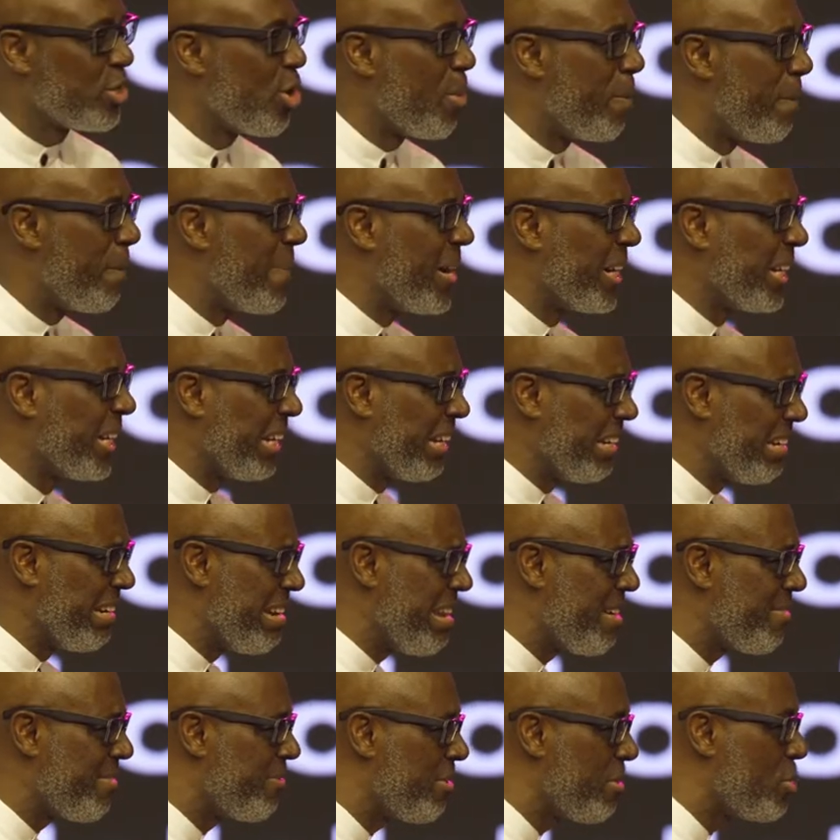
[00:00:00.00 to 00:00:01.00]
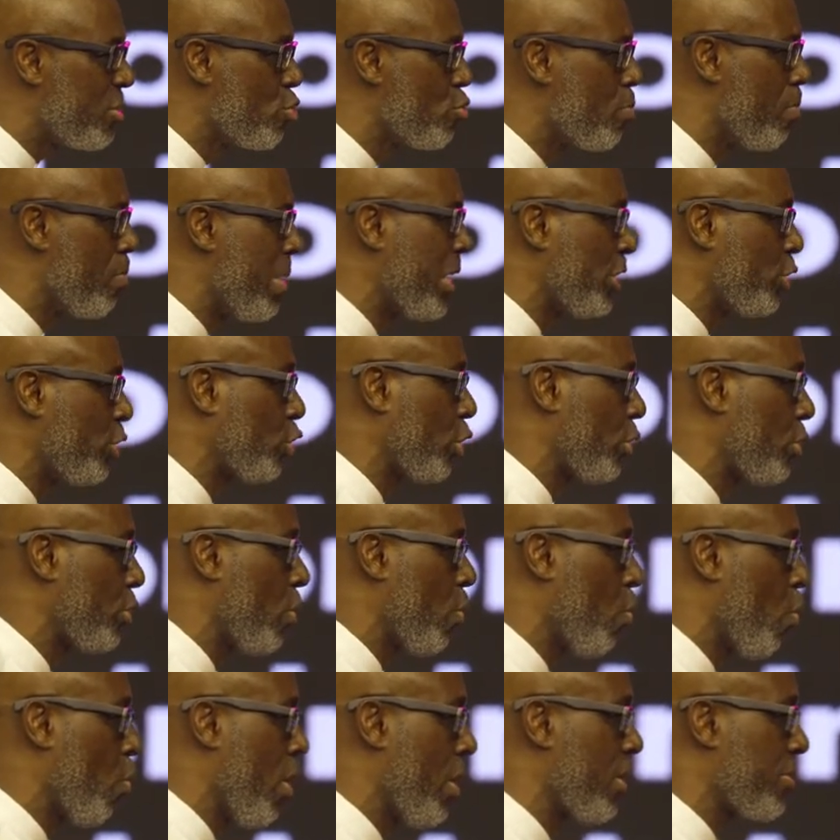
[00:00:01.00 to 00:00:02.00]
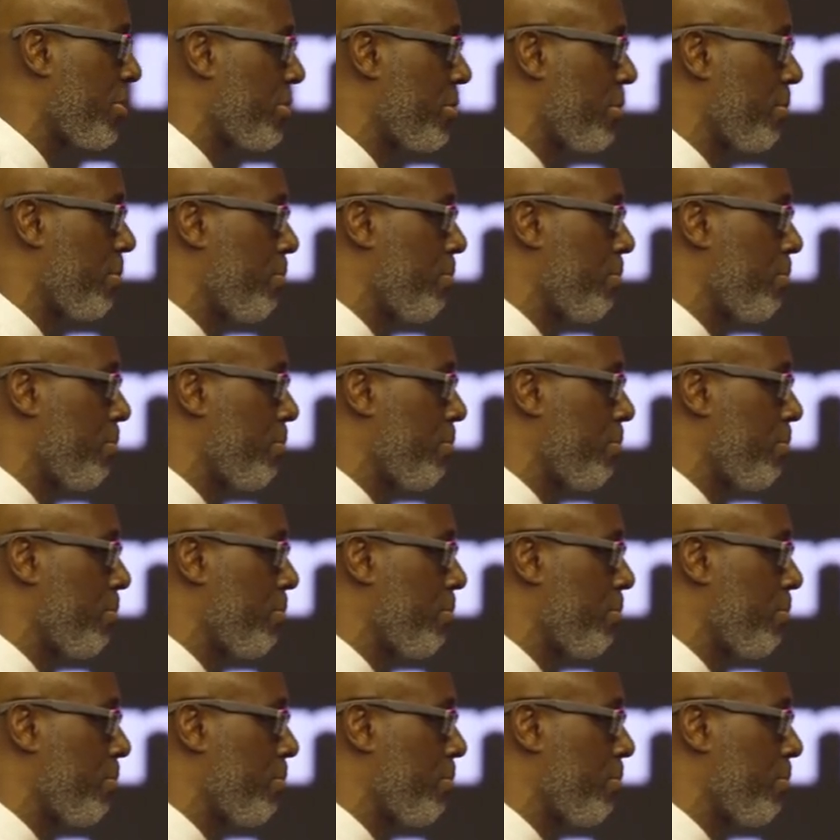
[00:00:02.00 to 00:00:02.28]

your money. Never you measure your worth